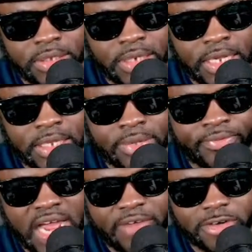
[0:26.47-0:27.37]
placed an
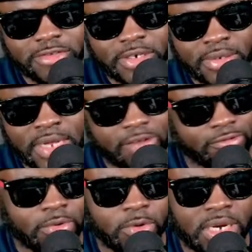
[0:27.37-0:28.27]
order there at
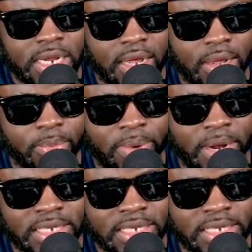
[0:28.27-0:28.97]
88,500